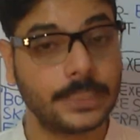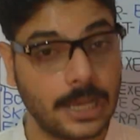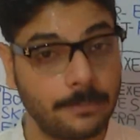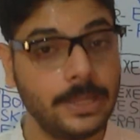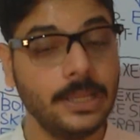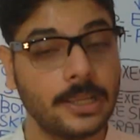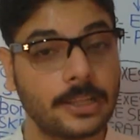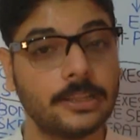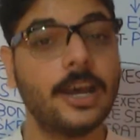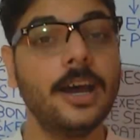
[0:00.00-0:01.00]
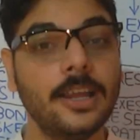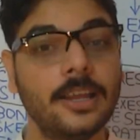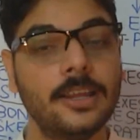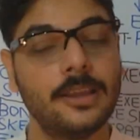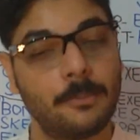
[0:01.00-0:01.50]
Tell me, the
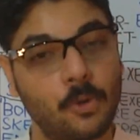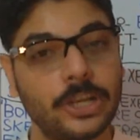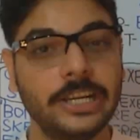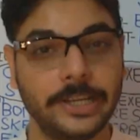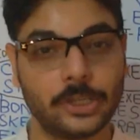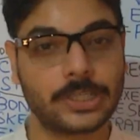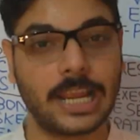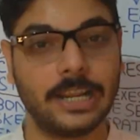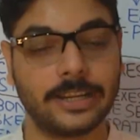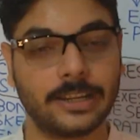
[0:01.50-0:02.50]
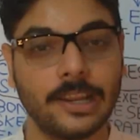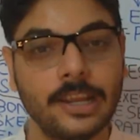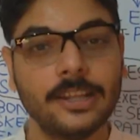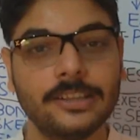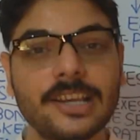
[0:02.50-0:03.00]
bony endoskeleton.
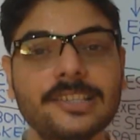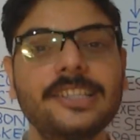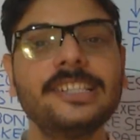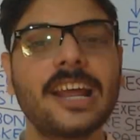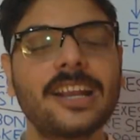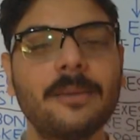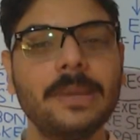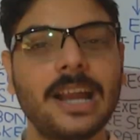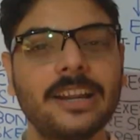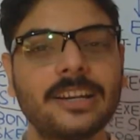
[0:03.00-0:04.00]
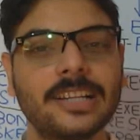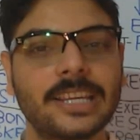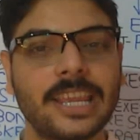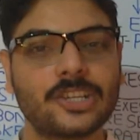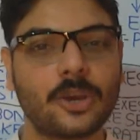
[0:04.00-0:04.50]
Thus these are coming under the
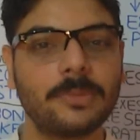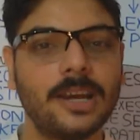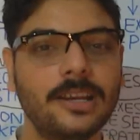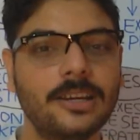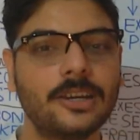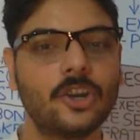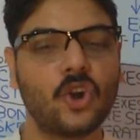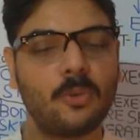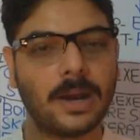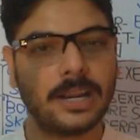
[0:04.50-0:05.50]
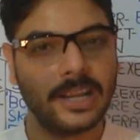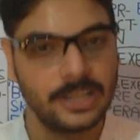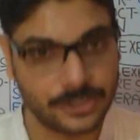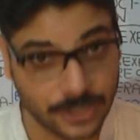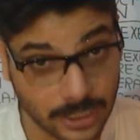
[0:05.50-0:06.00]
case of the common
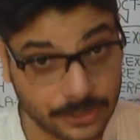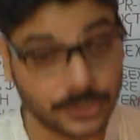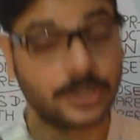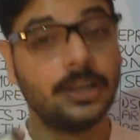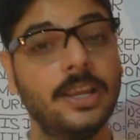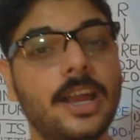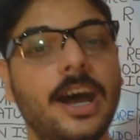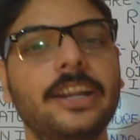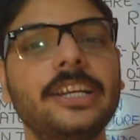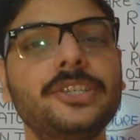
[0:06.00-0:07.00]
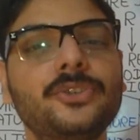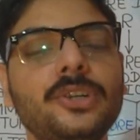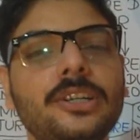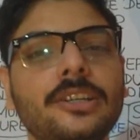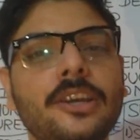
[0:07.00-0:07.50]
structure.
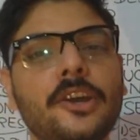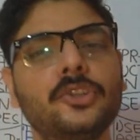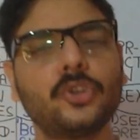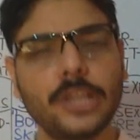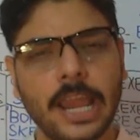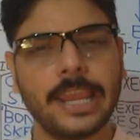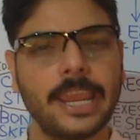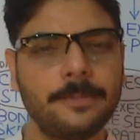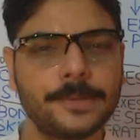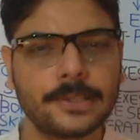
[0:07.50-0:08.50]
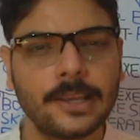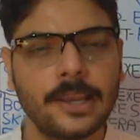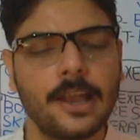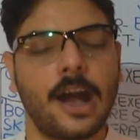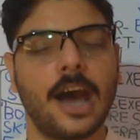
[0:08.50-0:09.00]
Understood? So the Aves
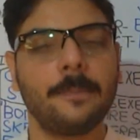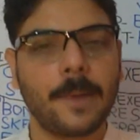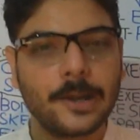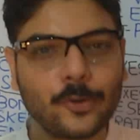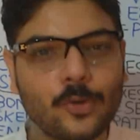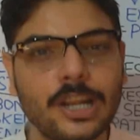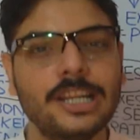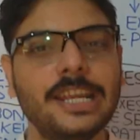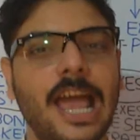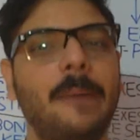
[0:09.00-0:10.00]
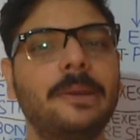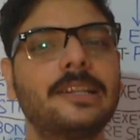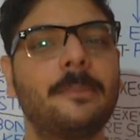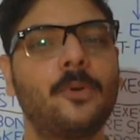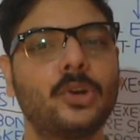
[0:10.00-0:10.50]
are particularly having
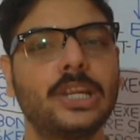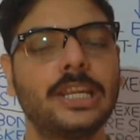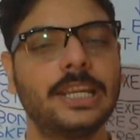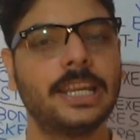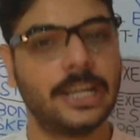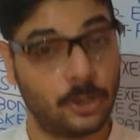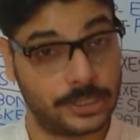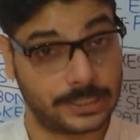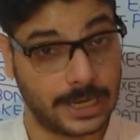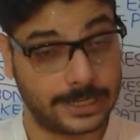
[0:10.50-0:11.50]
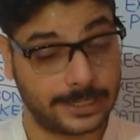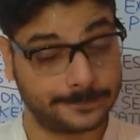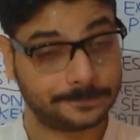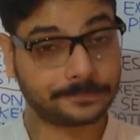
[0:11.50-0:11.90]
the bony endoskeleton,